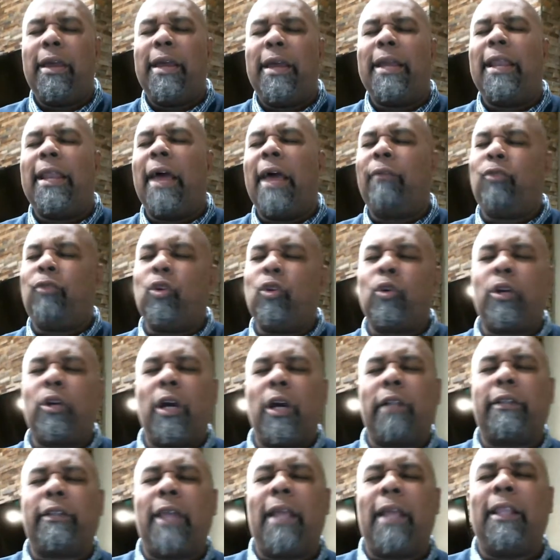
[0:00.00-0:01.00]
And after you
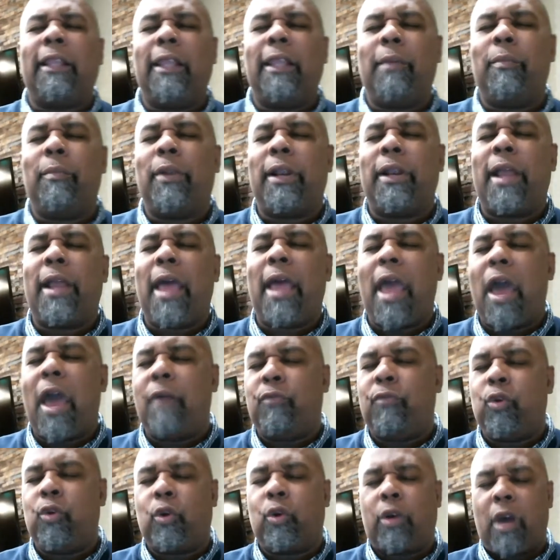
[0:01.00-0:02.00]
cut that lemon in
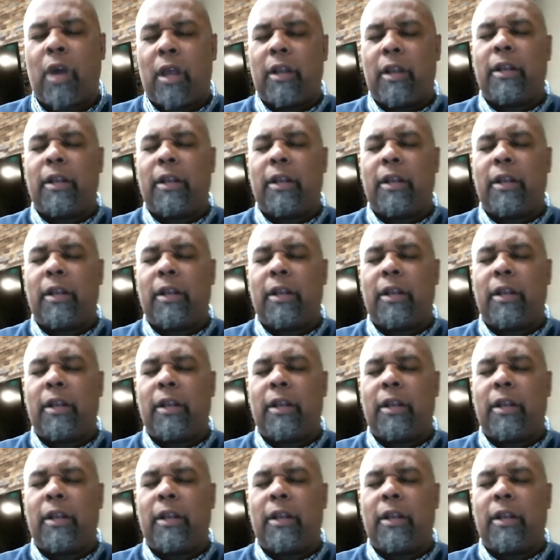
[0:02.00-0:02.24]
half, you cut